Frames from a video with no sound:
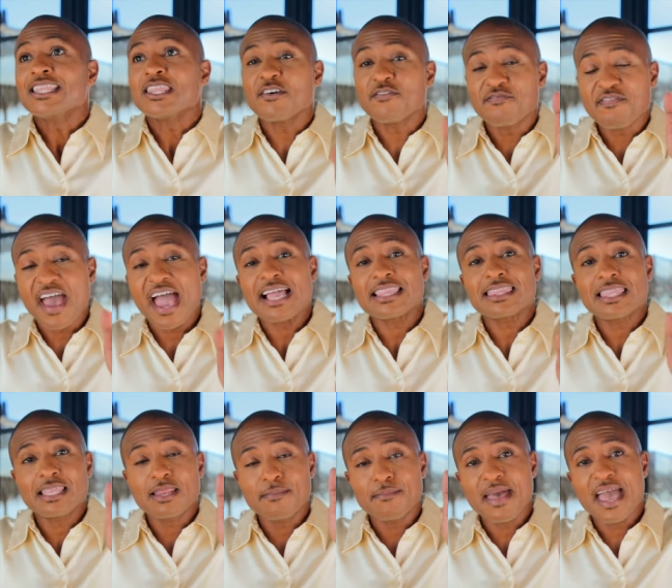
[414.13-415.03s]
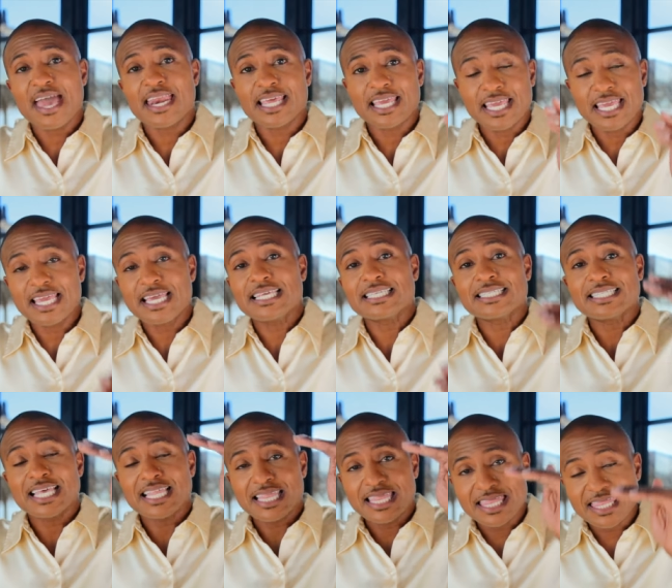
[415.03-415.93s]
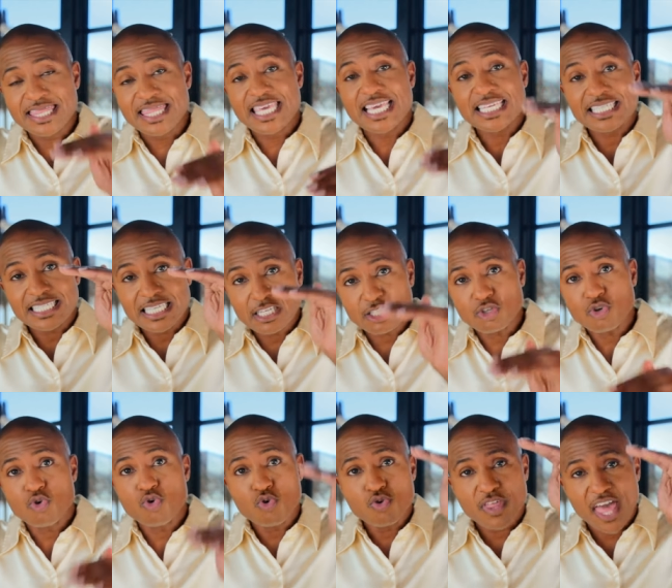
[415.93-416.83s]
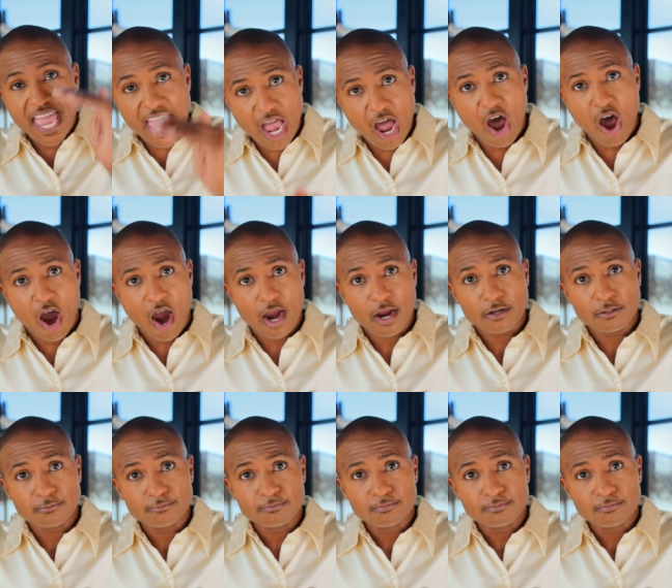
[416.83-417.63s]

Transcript: the fact of the matter is that this is who they are.